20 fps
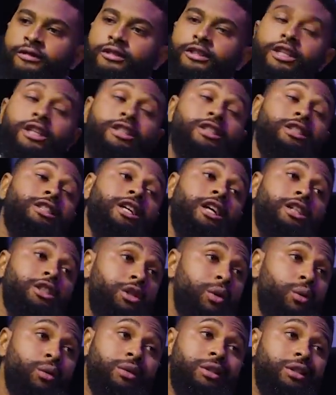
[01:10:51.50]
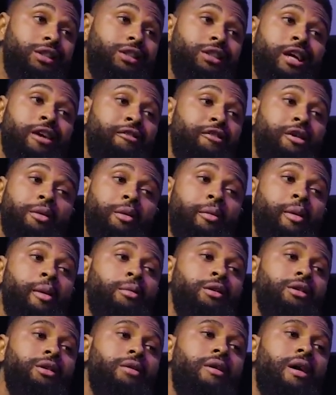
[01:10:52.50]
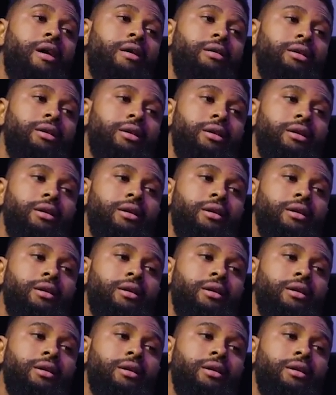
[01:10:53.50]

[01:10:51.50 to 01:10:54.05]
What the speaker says: Yet she said you don't want to see her family members around.